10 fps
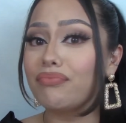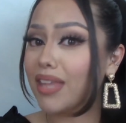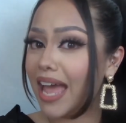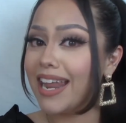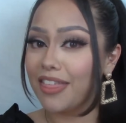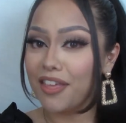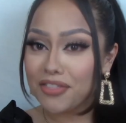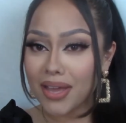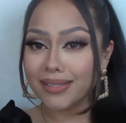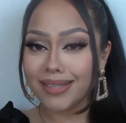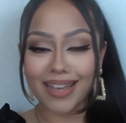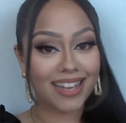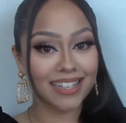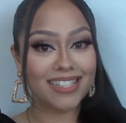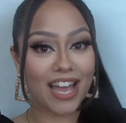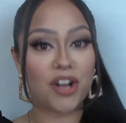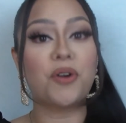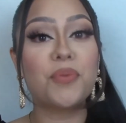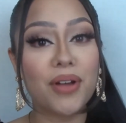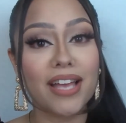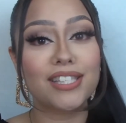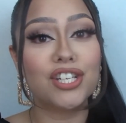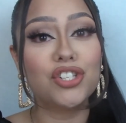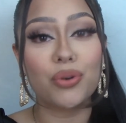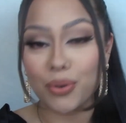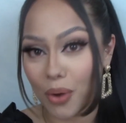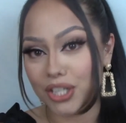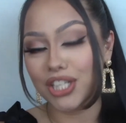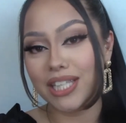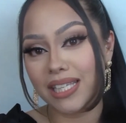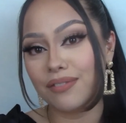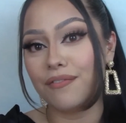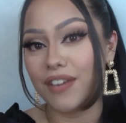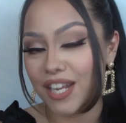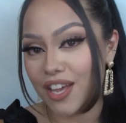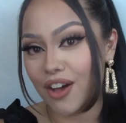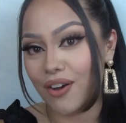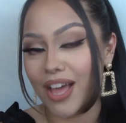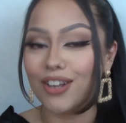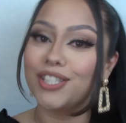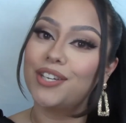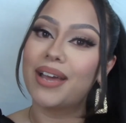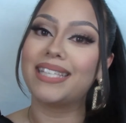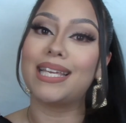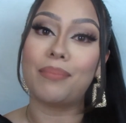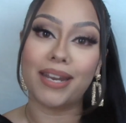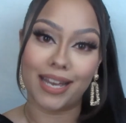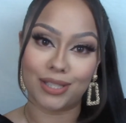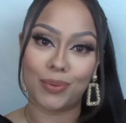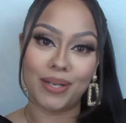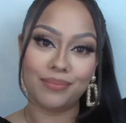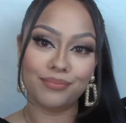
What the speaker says: And I think that's it. I hope you guys enjoyed watching this video, and I'll see you guys in my next one.